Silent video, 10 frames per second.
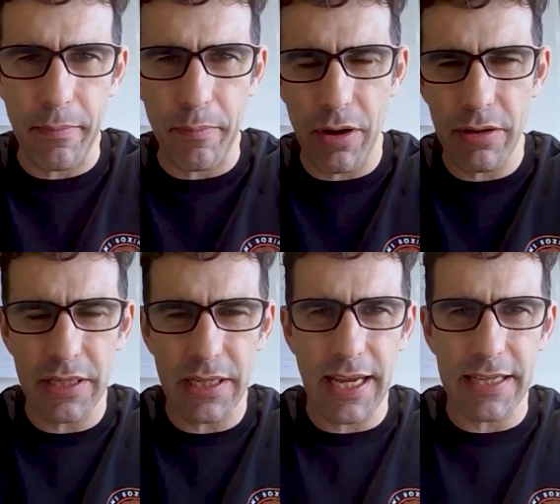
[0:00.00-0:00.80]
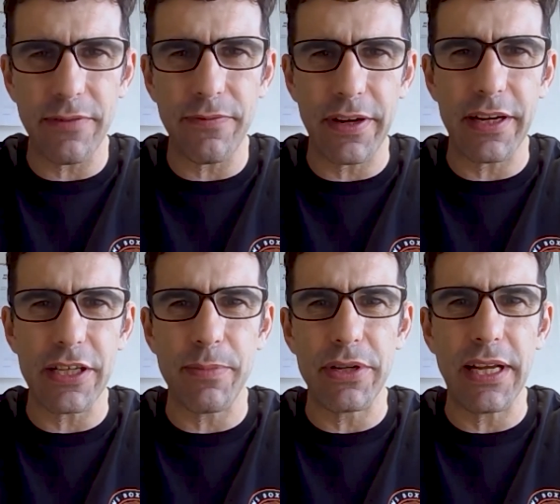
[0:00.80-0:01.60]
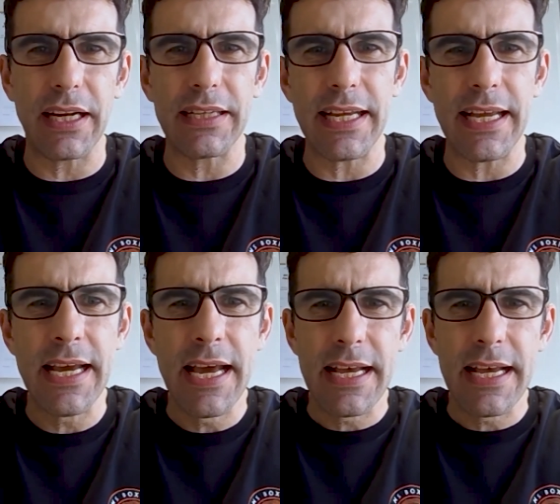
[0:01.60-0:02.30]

boxing as a fitness modality